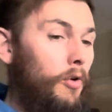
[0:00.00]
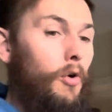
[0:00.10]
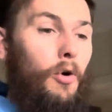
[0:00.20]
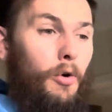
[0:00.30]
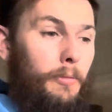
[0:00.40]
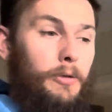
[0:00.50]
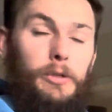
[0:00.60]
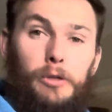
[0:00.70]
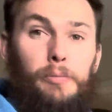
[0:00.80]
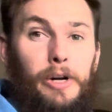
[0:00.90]
Almost
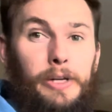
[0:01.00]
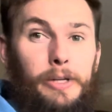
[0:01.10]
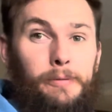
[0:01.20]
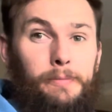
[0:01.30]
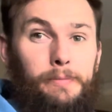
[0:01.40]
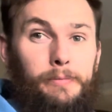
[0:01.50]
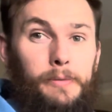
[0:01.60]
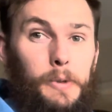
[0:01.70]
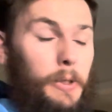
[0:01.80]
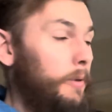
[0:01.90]
looks brand new.
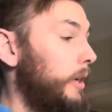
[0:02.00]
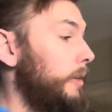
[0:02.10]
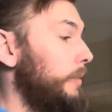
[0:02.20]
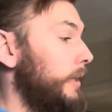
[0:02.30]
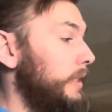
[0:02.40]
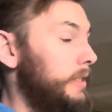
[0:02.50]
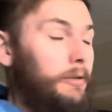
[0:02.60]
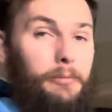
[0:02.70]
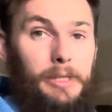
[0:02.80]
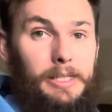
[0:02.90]
So I'll be honest, I'll
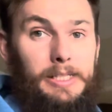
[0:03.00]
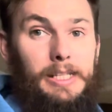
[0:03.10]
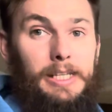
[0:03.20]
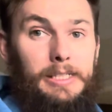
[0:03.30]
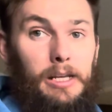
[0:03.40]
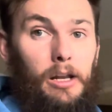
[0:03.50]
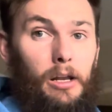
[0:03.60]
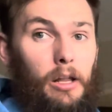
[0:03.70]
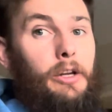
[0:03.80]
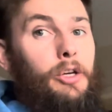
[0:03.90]
be listing this
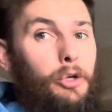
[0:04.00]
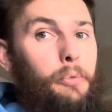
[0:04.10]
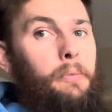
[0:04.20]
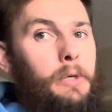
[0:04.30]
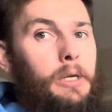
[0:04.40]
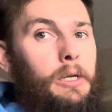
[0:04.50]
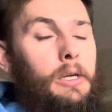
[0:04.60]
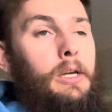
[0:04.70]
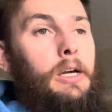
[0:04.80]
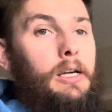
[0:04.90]
like new.
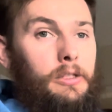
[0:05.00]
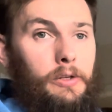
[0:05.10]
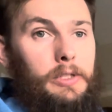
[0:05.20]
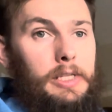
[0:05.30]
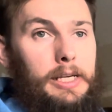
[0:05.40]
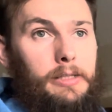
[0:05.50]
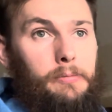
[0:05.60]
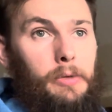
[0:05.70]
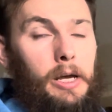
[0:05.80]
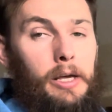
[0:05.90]
As long as the
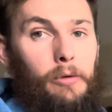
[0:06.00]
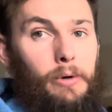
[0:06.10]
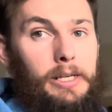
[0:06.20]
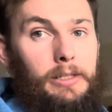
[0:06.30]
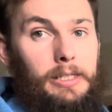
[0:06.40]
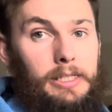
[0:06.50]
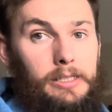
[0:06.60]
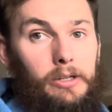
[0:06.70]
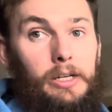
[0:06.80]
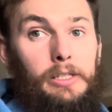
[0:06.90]
Wii
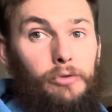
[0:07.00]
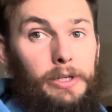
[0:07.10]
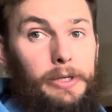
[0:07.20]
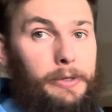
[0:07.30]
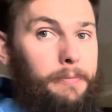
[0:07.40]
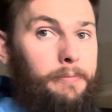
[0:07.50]
inside is really good.